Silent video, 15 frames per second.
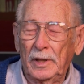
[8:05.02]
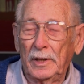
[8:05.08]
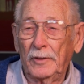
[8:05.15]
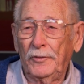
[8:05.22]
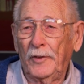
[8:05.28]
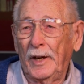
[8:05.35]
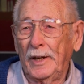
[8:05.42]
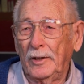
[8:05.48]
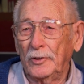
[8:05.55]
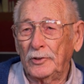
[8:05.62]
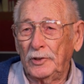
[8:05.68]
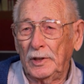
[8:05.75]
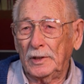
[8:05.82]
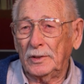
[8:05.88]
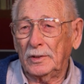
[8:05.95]
if I could
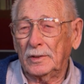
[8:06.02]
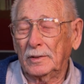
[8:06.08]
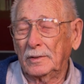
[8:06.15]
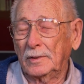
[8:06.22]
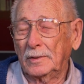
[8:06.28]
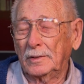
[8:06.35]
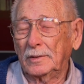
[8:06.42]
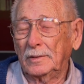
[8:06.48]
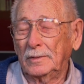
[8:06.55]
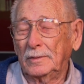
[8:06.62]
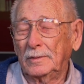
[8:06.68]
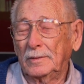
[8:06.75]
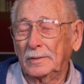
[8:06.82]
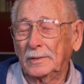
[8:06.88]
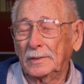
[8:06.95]
just
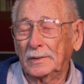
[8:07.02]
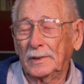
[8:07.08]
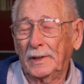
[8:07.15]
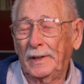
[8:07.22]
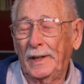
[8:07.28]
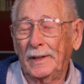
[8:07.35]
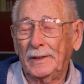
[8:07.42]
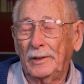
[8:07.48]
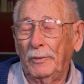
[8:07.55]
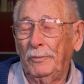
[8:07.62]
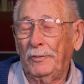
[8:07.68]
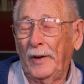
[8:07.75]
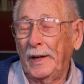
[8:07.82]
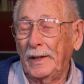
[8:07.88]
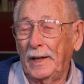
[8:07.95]
get the
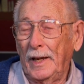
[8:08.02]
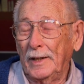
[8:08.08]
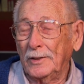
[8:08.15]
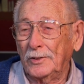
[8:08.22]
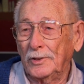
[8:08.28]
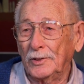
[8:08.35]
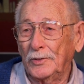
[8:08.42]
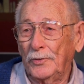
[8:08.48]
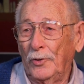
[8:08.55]
finances